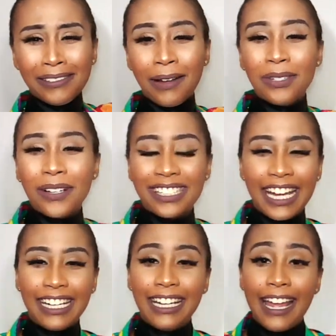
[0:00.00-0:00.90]
I'm so
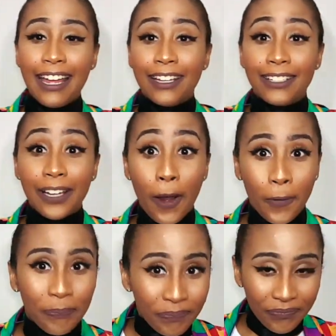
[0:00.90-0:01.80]
excited.
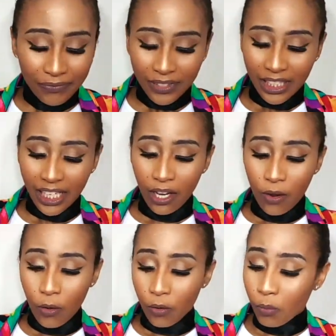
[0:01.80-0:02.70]
So
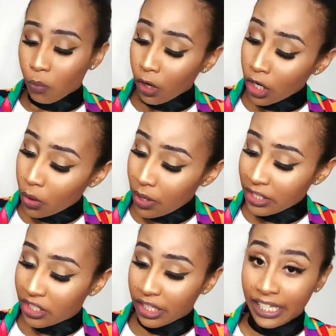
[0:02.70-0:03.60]
we're
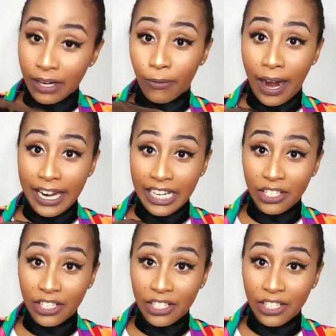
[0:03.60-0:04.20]
going to get right